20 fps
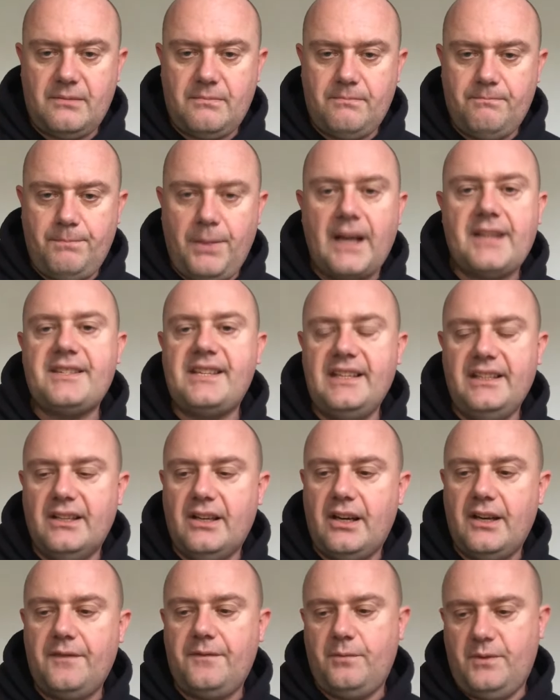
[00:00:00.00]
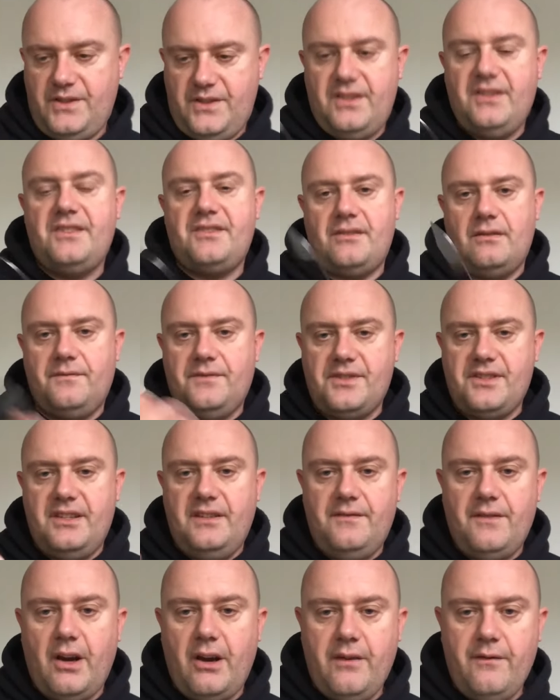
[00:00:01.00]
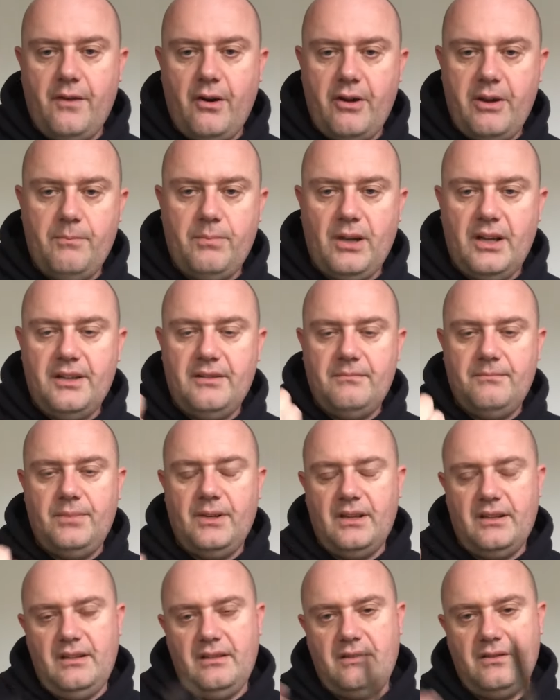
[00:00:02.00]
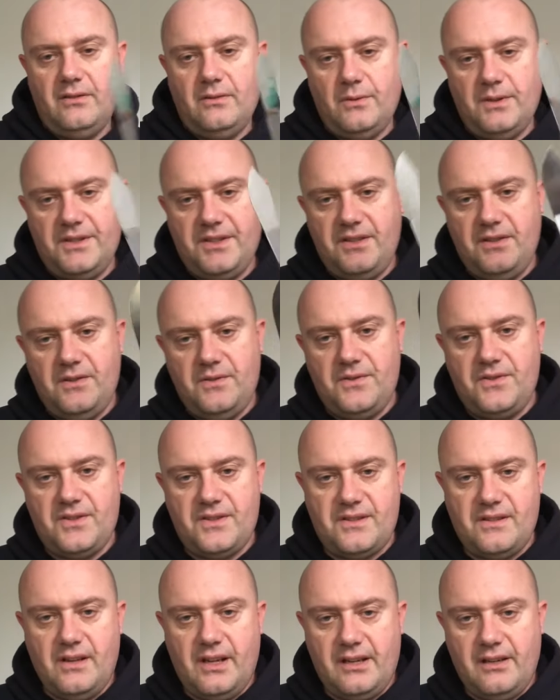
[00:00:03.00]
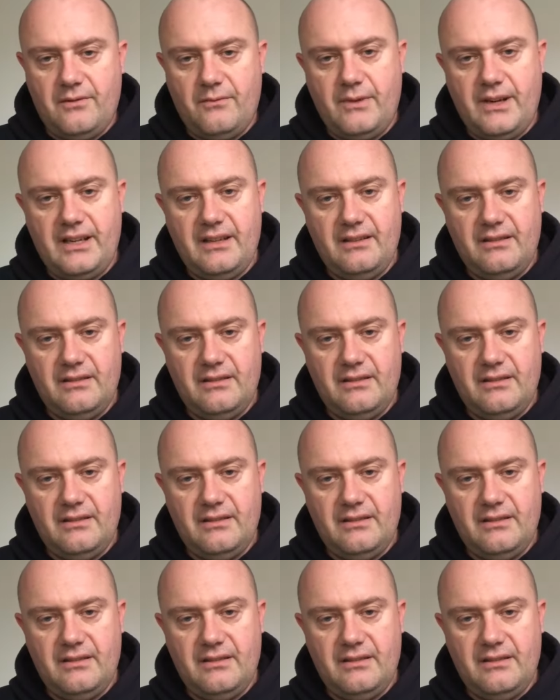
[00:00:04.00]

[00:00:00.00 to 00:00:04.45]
putty knife, which is obviously very, very blunt, but you could always use just like a regular